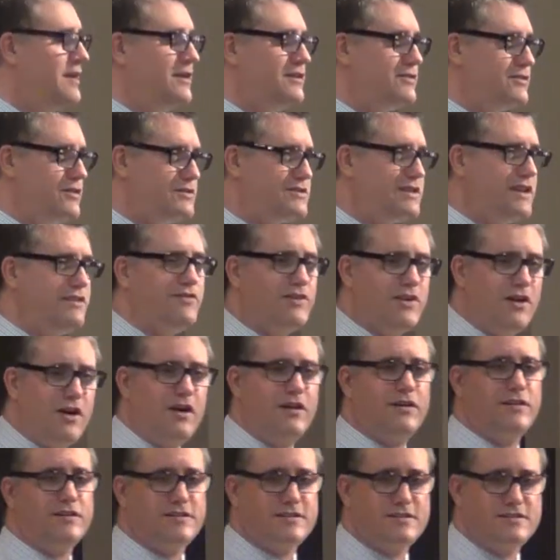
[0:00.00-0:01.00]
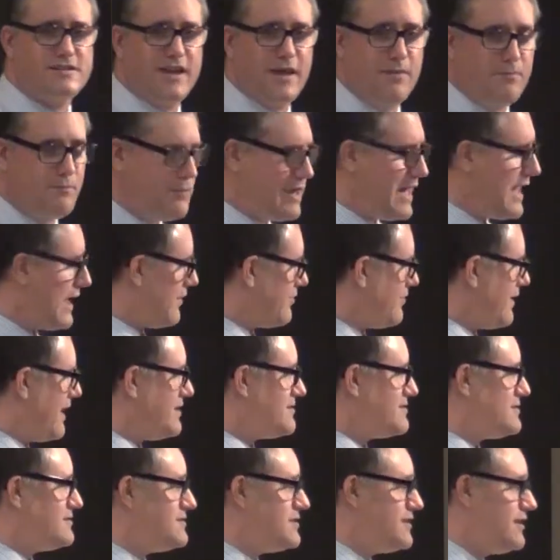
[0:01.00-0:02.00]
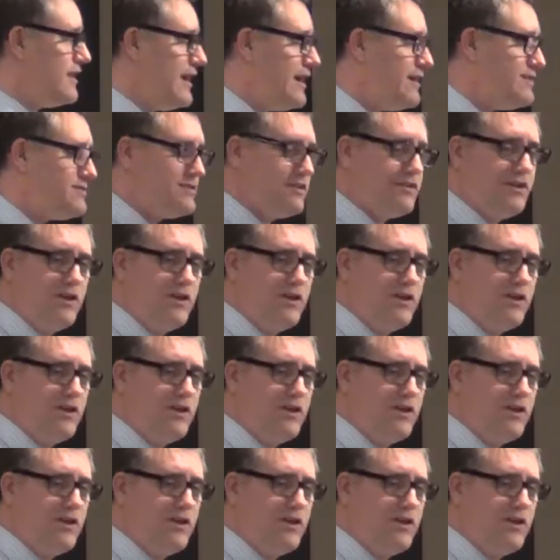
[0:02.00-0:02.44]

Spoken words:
So it's even harder to step back thousands of years